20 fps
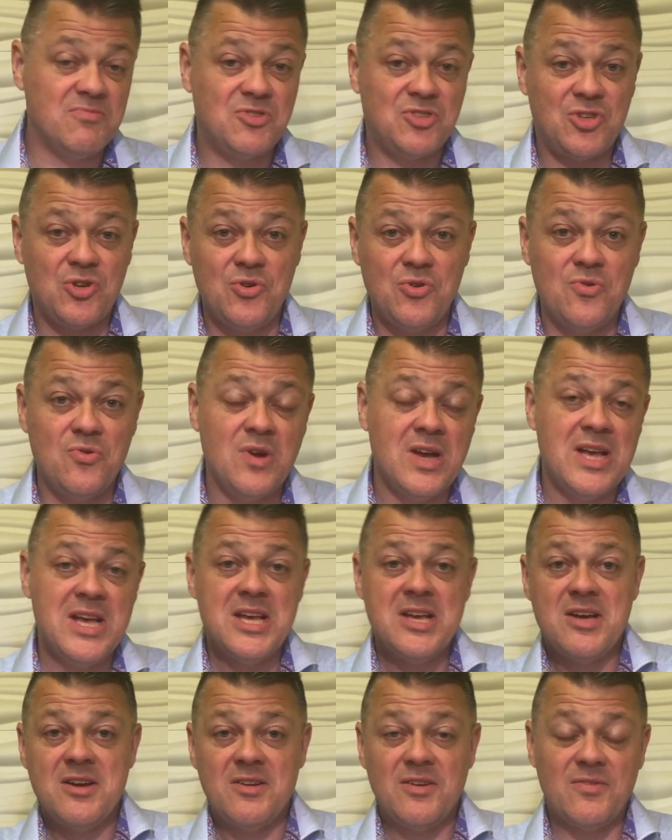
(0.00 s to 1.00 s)
too
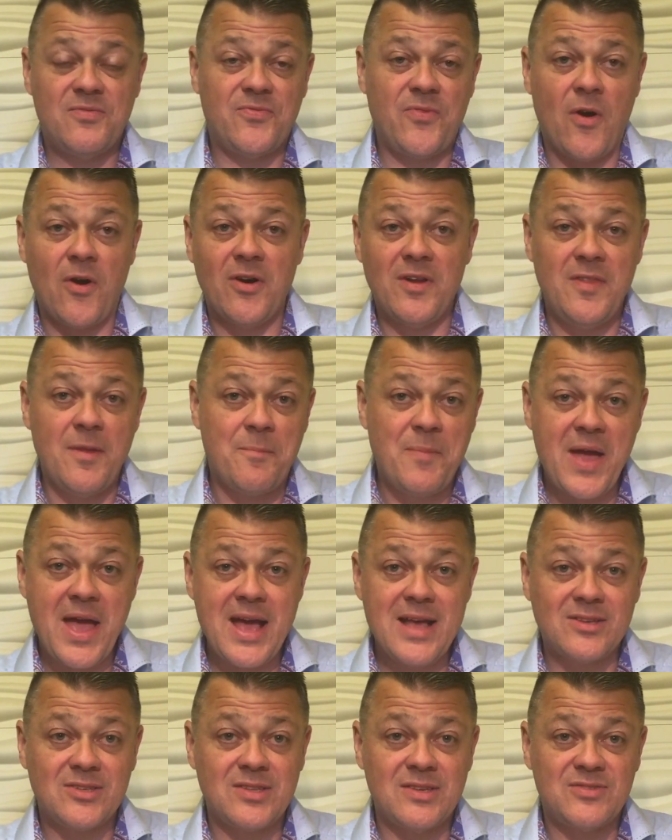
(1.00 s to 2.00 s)
far in the
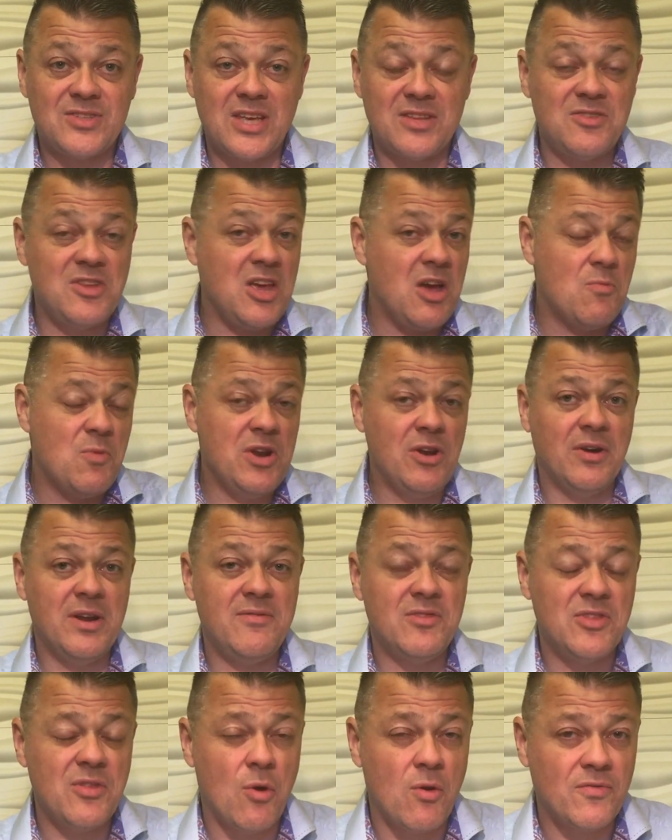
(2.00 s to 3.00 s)
past, they've said, we don't
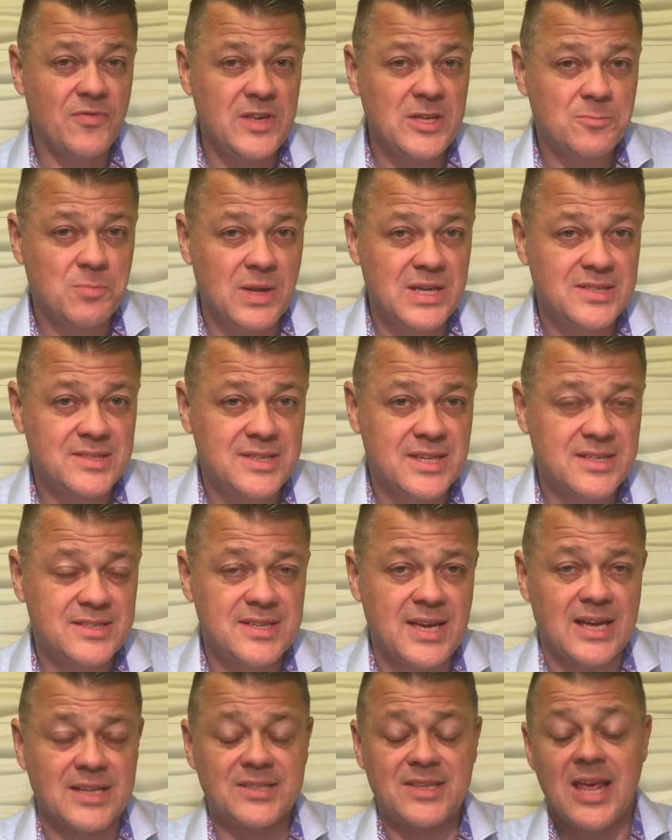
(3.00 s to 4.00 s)
even know if these places
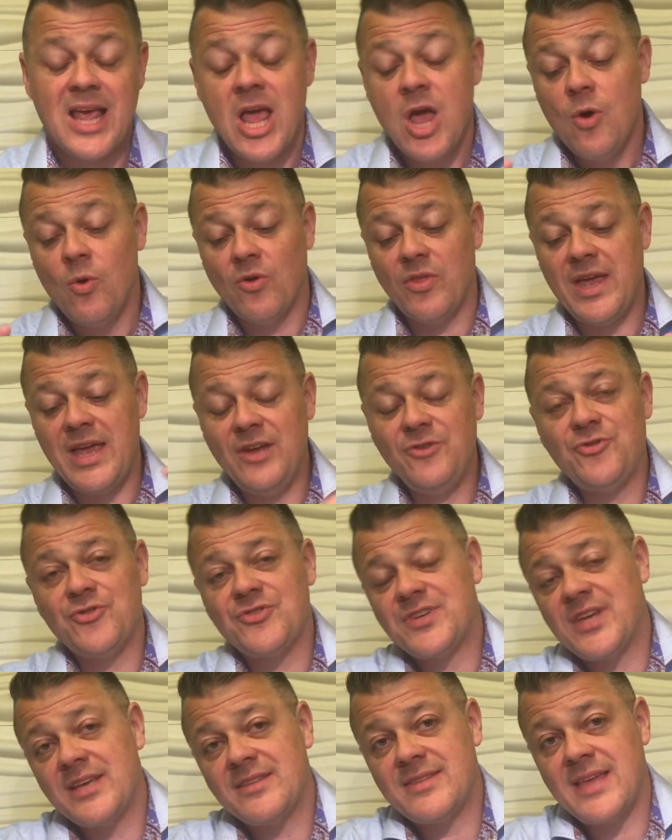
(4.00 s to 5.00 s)
exist. Well, the
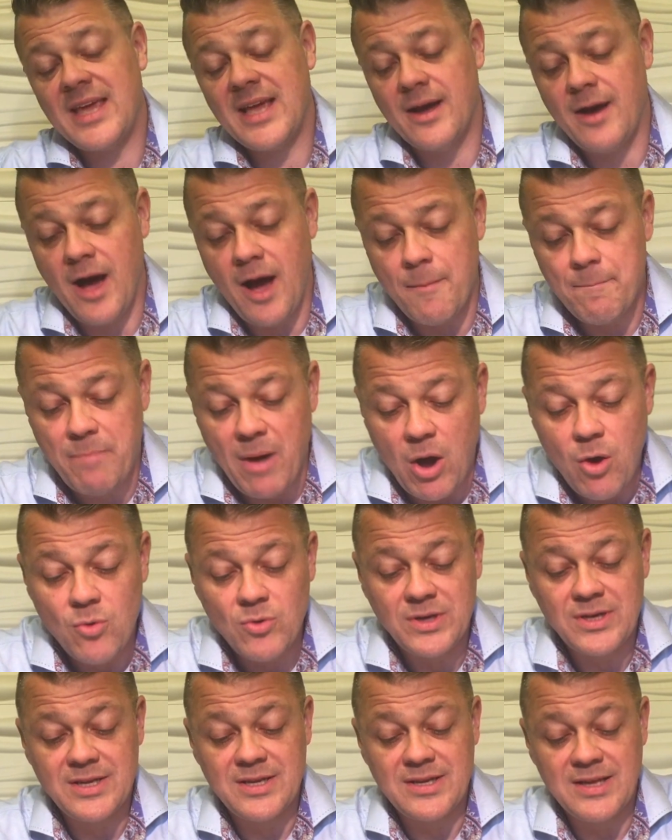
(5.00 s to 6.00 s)
interesting thing
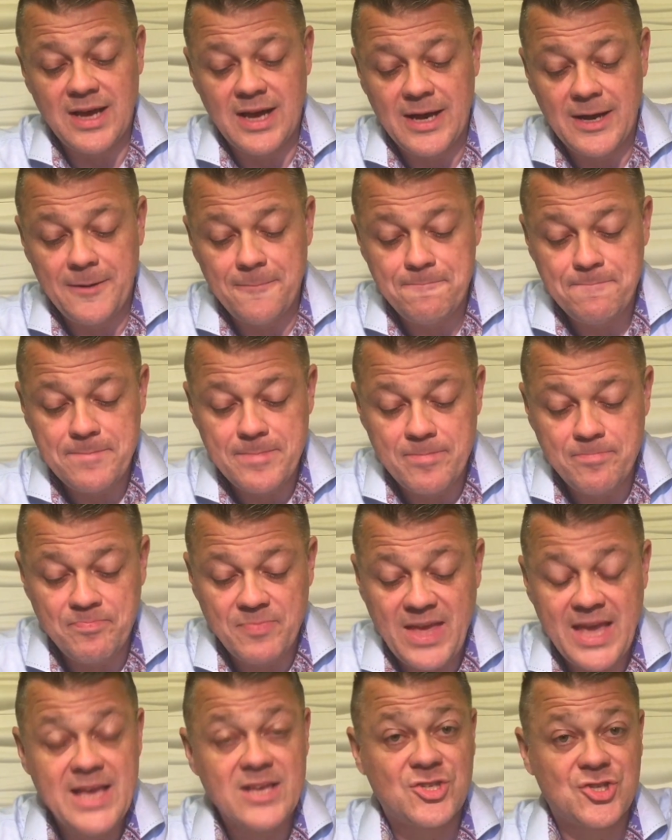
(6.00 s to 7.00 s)
about
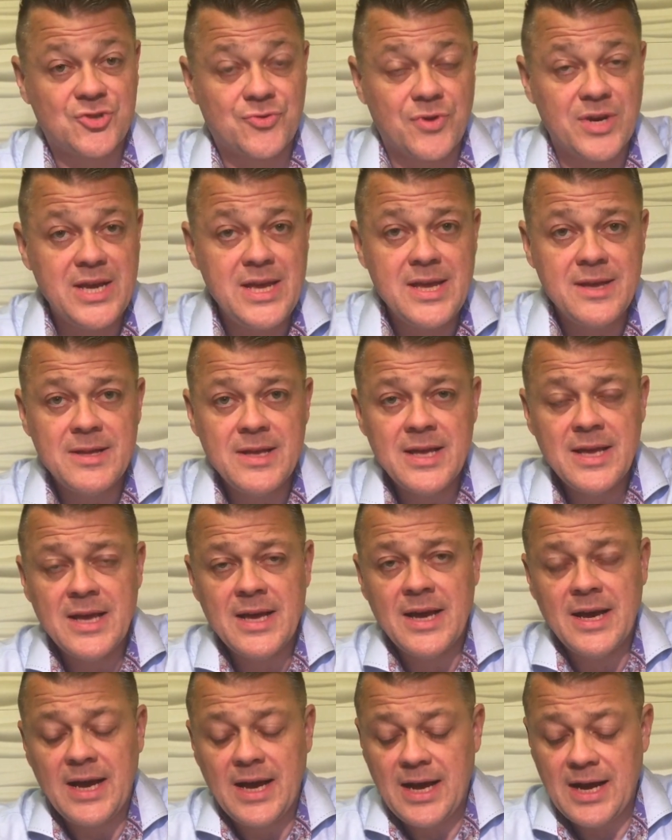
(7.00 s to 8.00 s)
history
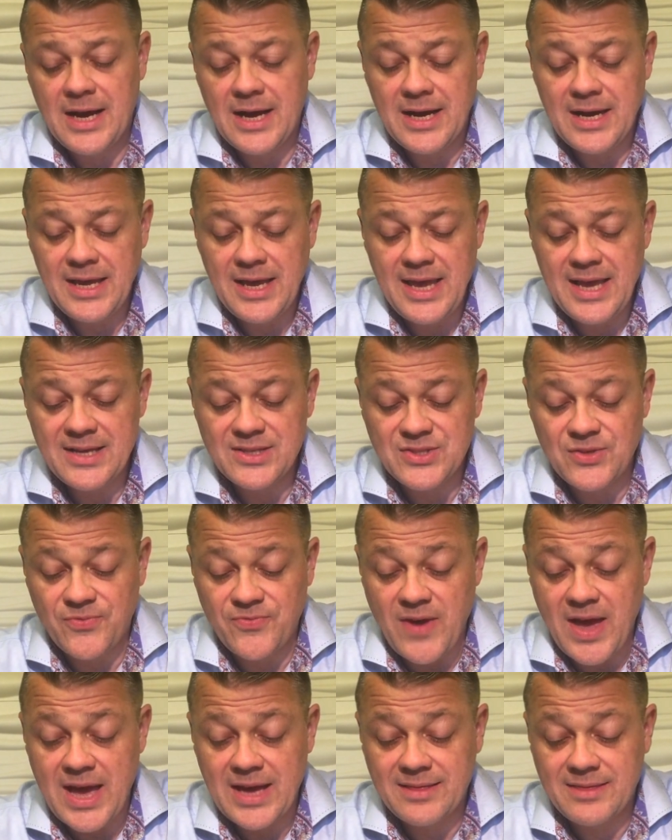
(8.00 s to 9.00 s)
is the
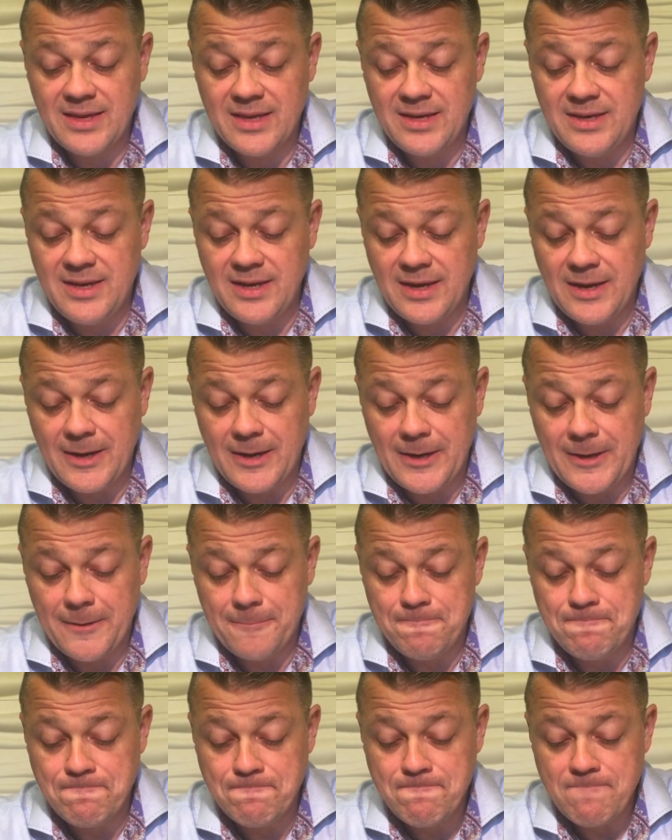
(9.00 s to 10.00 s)
fact that
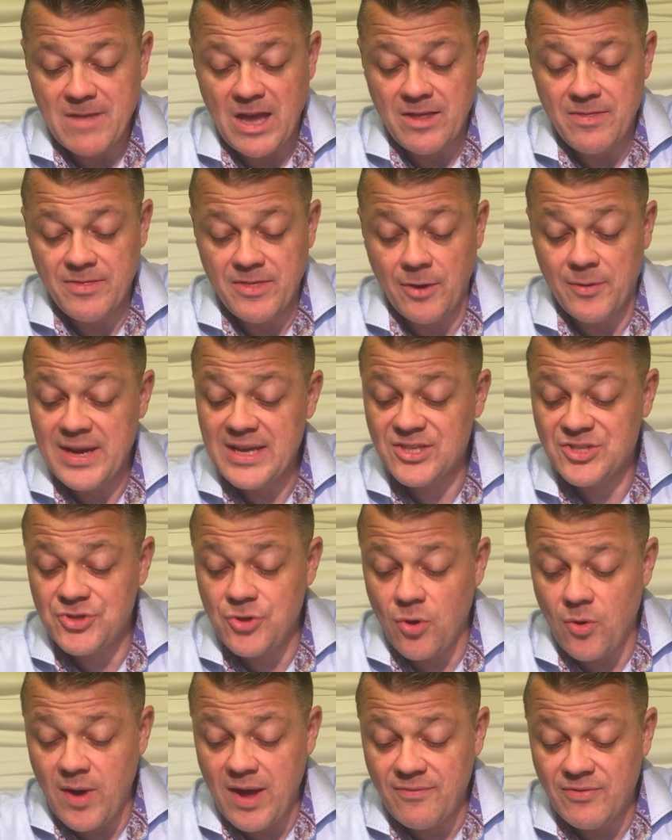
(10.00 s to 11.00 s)
there is
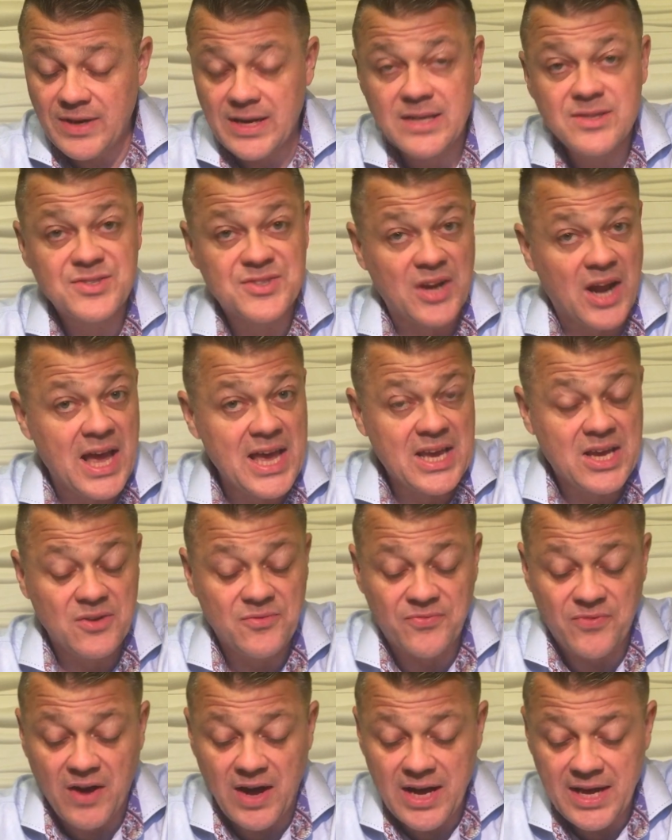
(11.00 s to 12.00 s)
no evidence that I
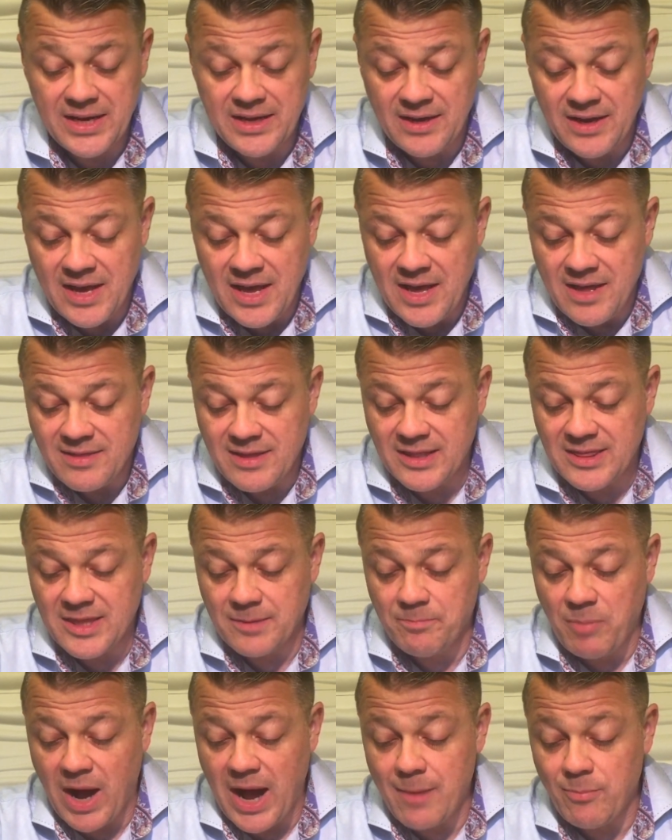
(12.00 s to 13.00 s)
could find that
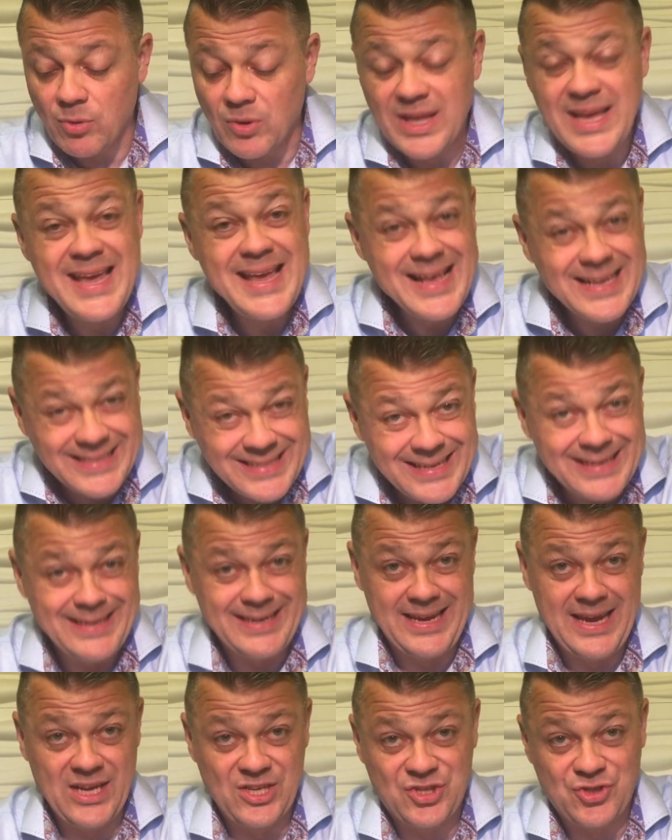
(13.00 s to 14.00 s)
the Bible isn't
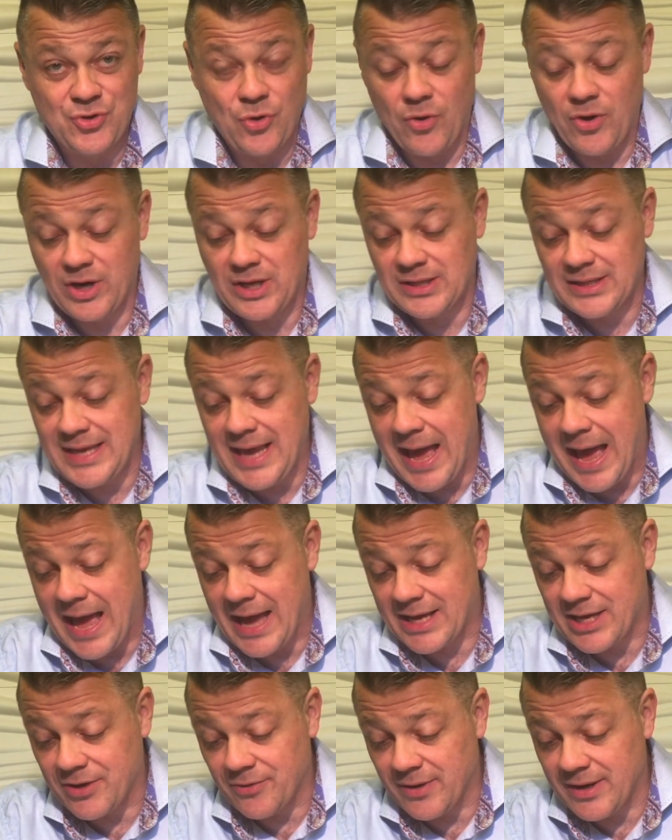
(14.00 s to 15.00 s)
historically
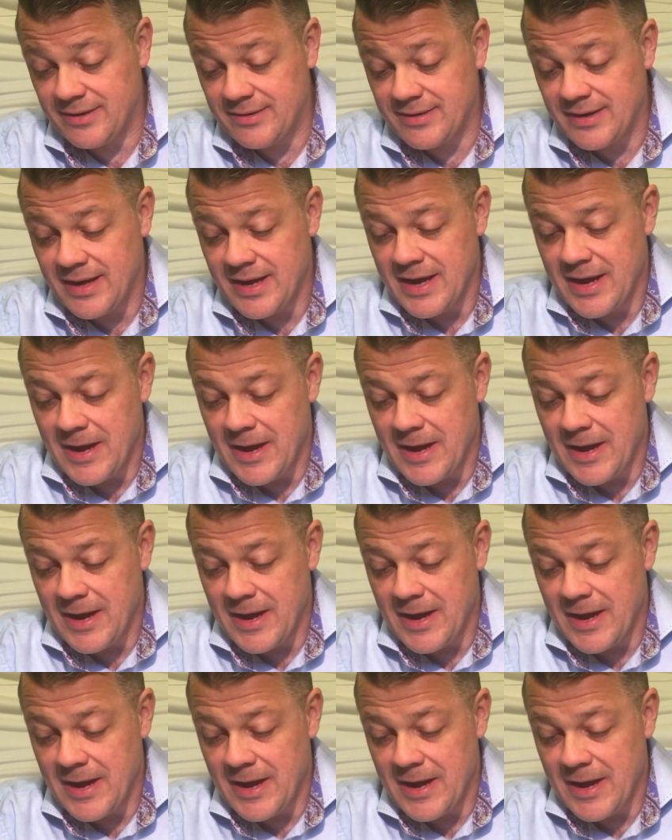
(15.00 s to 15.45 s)
accurate.